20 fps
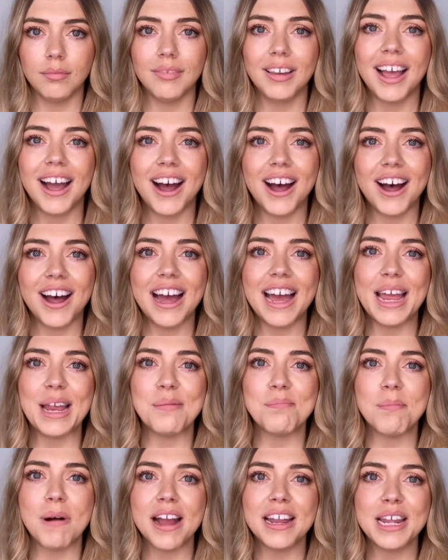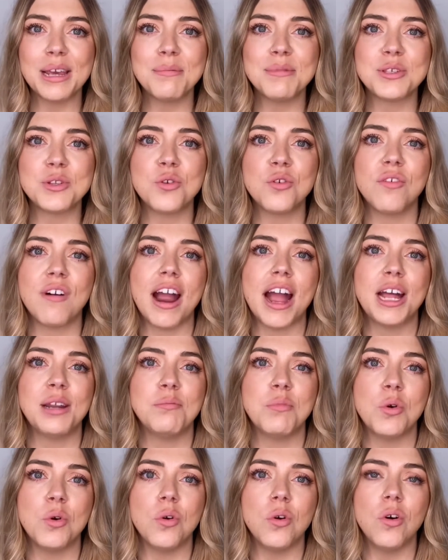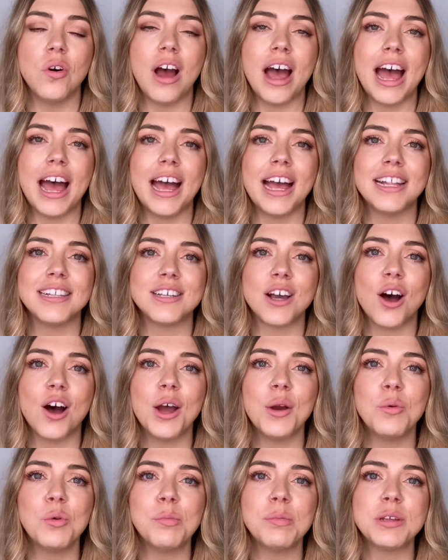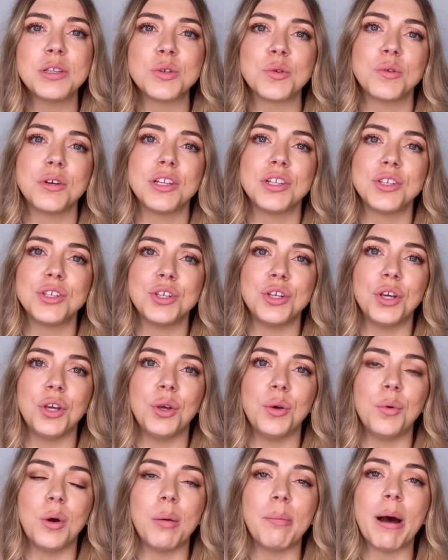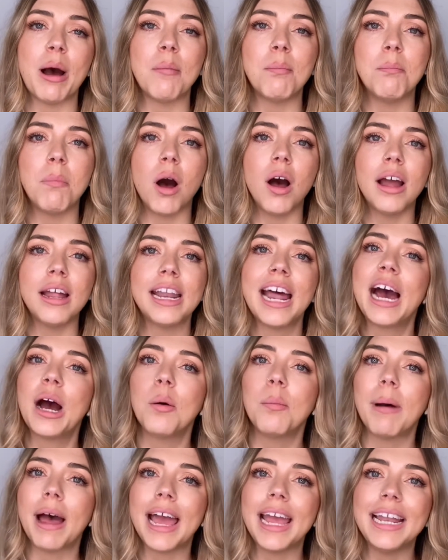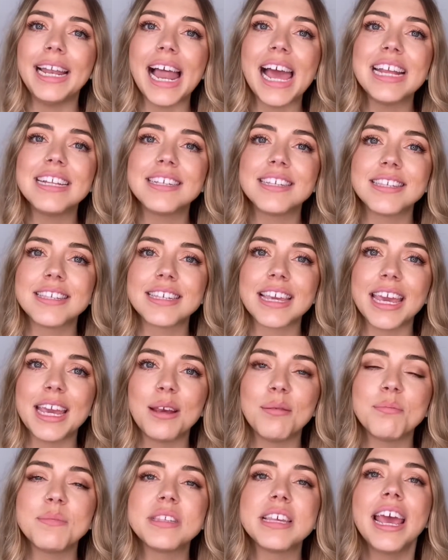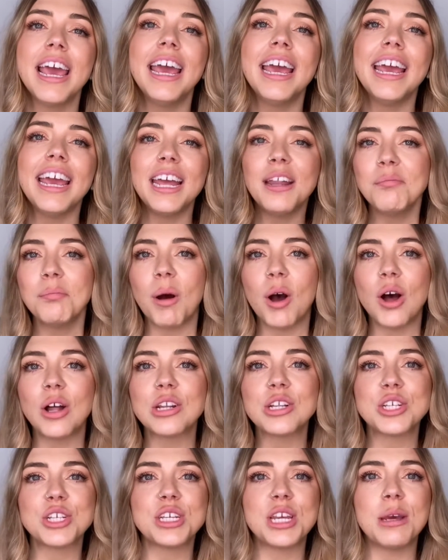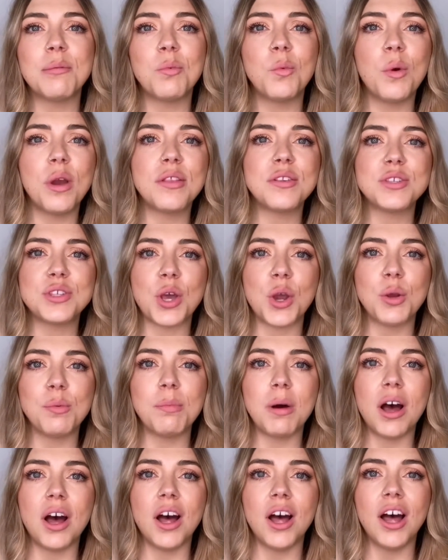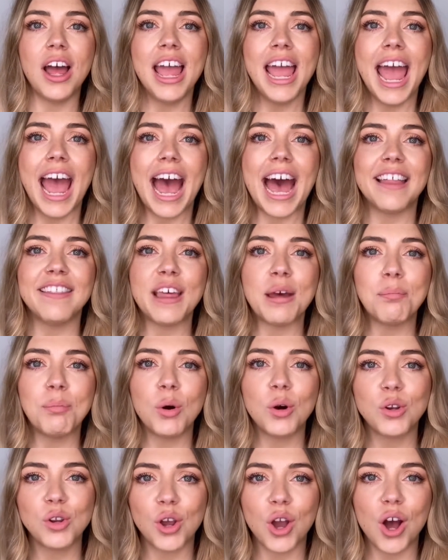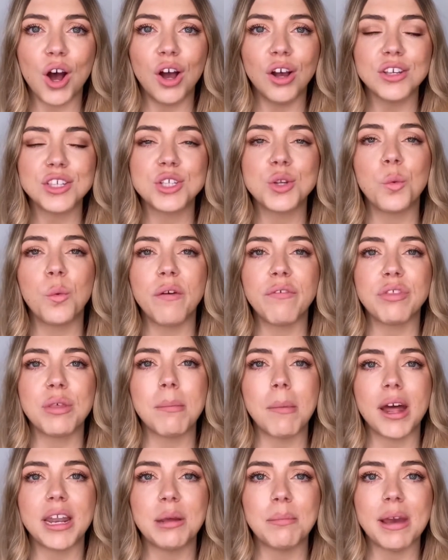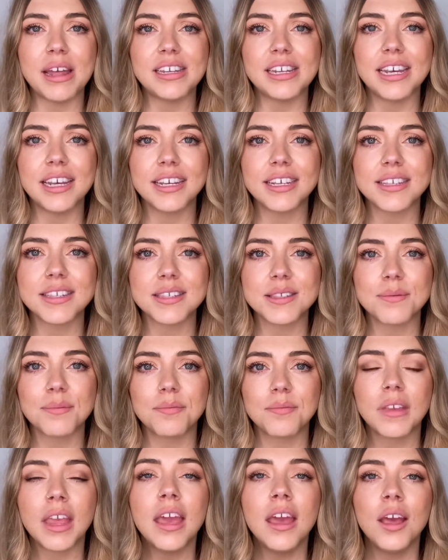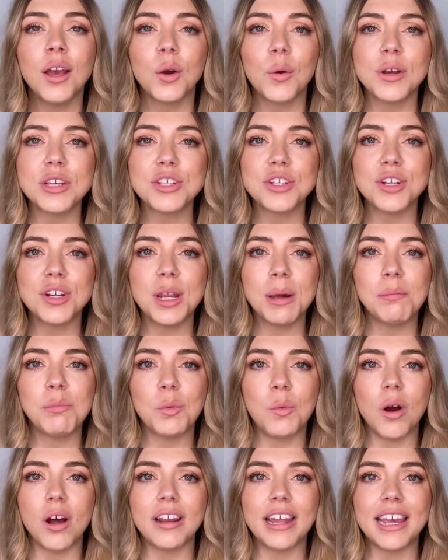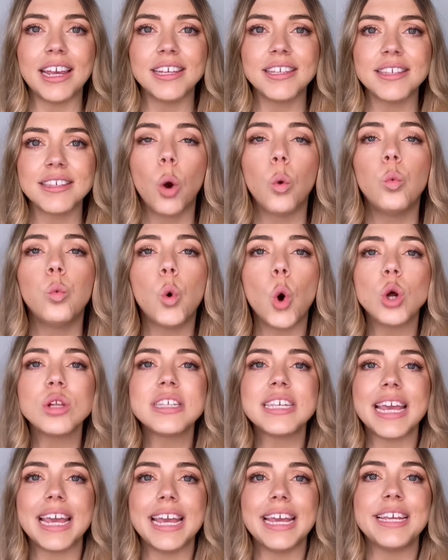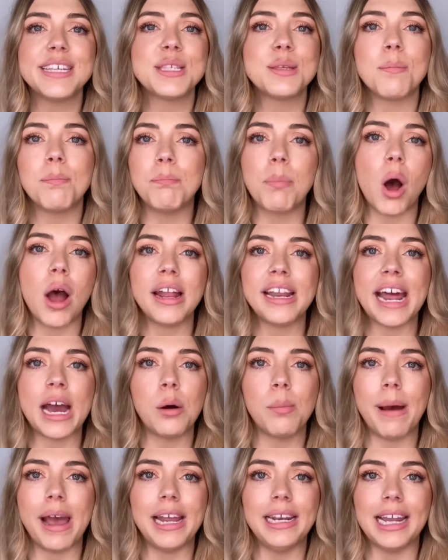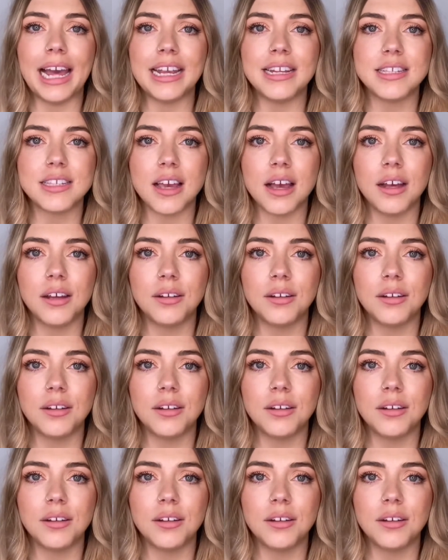Hi, my name is Laura Ann Moore and I will be talking to you about buy now, pay later schemes in partnership with Zopa and their podcast with the Money Medics. Question number one is, what is buy now, pay later?